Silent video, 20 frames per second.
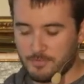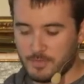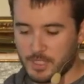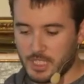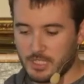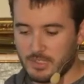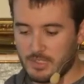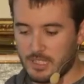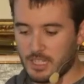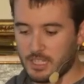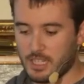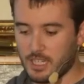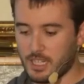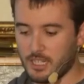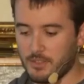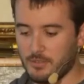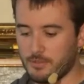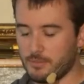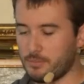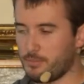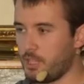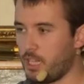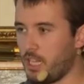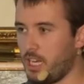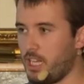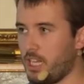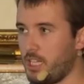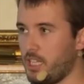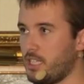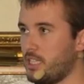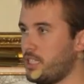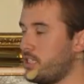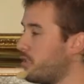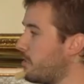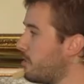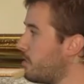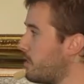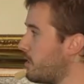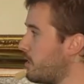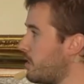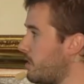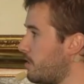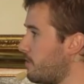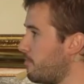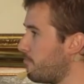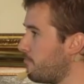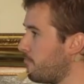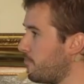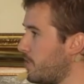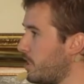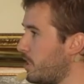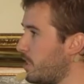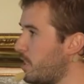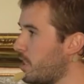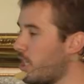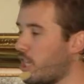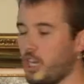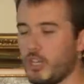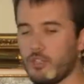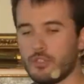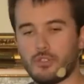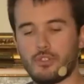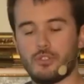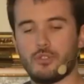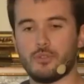It's actually really close